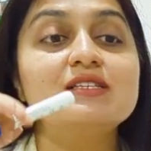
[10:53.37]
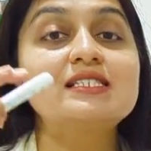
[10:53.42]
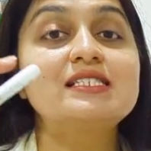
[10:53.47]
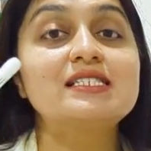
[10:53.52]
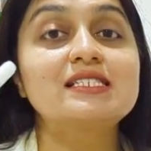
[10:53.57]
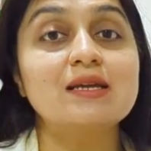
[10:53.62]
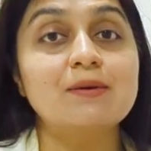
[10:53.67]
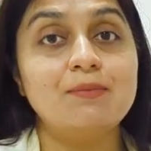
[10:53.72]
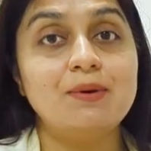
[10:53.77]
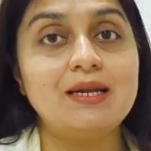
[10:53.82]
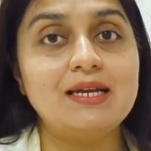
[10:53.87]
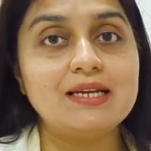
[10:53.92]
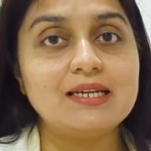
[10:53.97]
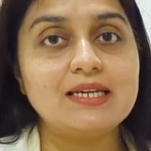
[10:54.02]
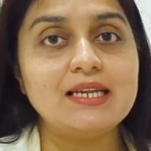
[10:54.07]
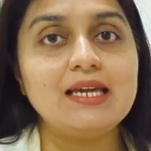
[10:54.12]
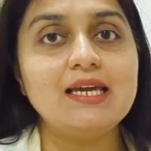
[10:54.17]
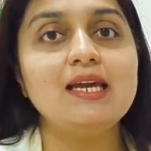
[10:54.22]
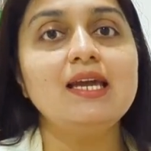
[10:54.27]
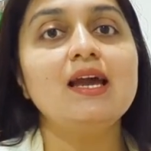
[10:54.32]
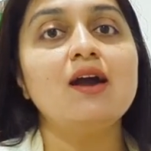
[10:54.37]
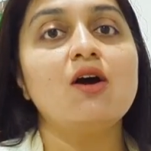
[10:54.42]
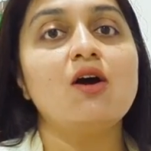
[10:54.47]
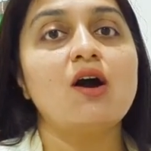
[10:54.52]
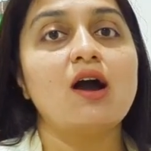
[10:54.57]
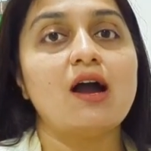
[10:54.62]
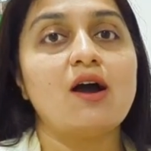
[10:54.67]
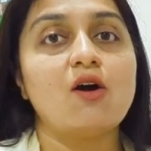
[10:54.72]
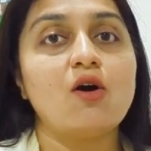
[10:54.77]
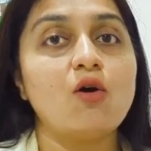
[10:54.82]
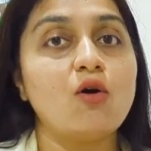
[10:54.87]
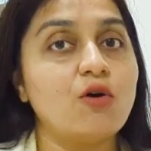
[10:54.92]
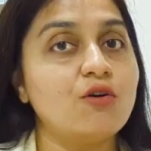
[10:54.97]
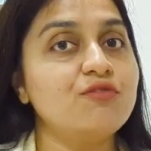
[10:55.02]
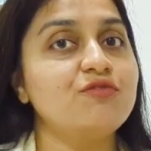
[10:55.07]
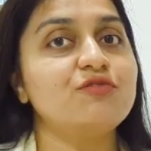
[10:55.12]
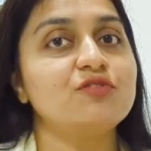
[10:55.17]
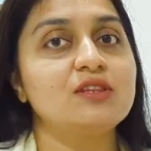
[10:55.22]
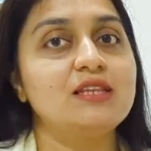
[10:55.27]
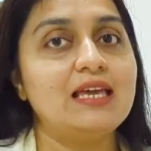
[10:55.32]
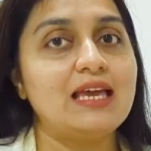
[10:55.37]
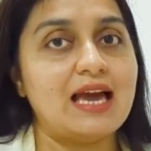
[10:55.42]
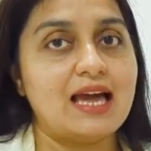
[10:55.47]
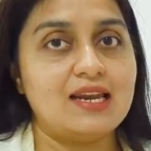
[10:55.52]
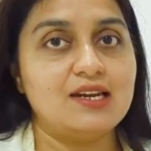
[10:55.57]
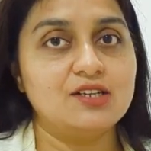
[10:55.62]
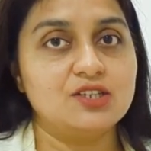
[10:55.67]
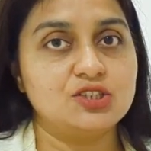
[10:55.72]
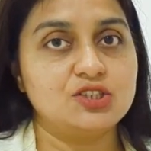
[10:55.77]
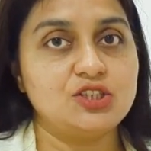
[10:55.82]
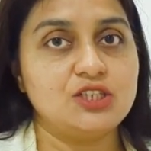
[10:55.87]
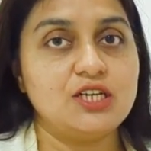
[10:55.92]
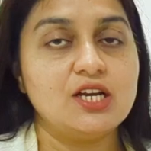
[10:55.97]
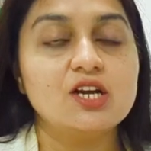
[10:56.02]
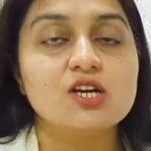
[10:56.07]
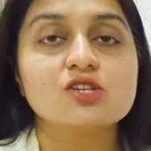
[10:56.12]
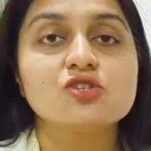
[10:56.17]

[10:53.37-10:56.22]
stability of the allergy.